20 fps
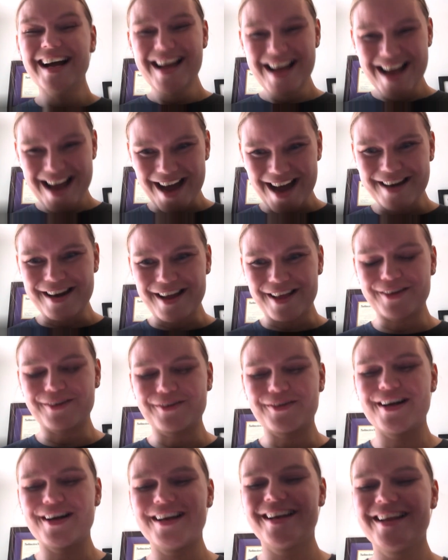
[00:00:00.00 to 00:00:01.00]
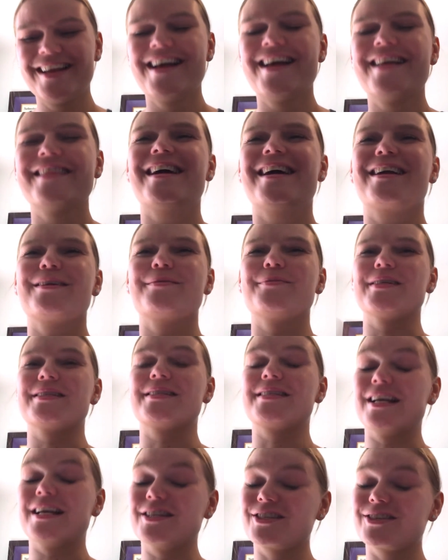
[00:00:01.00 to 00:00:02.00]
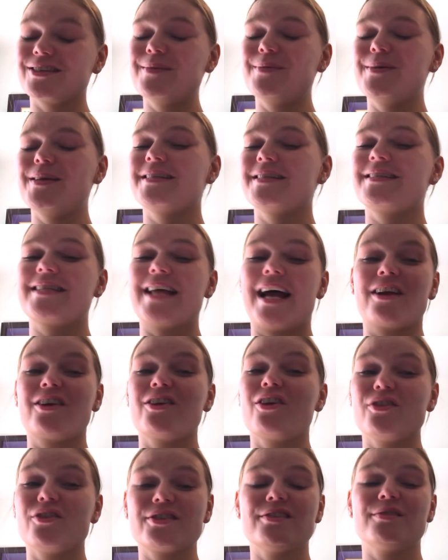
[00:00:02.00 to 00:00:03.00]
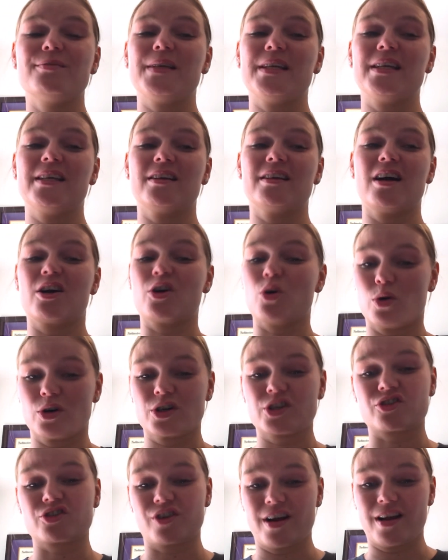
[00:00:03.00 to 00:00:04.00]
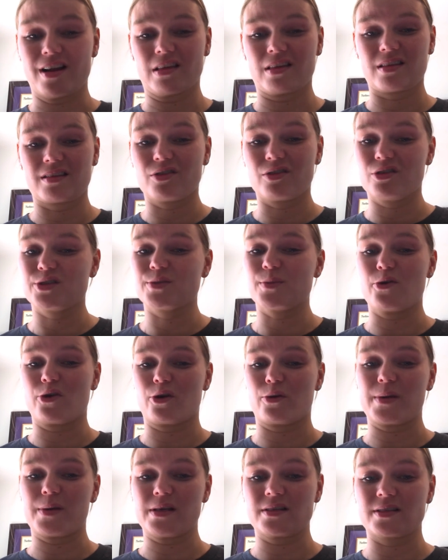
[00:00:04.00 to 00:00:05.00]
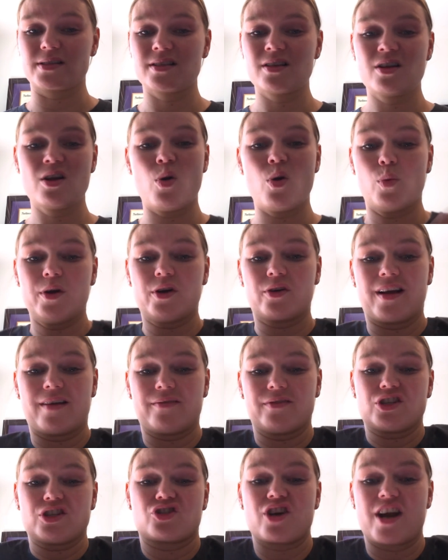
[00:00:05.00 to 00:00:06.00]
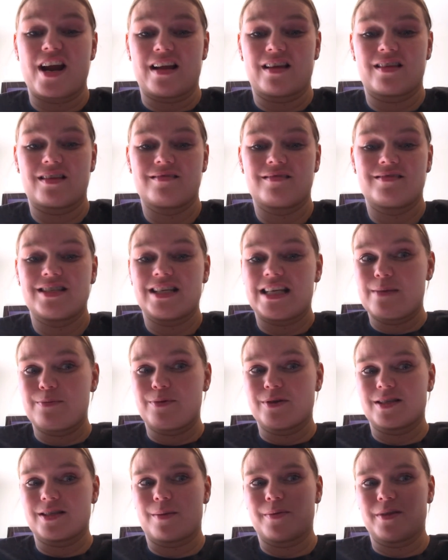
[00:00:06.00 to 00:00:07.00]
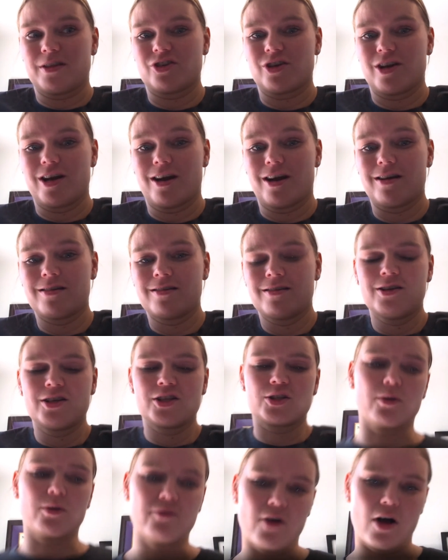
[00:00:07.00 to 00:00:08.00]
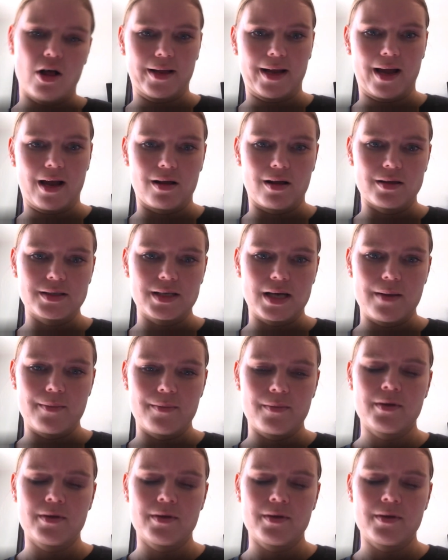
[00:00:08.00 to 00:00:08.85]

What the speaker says: another one. That could be a sensory piece. That could also be a core strength, gross motor piece. We don't have the strength to keep us up in the chair, so we're falling out all the time.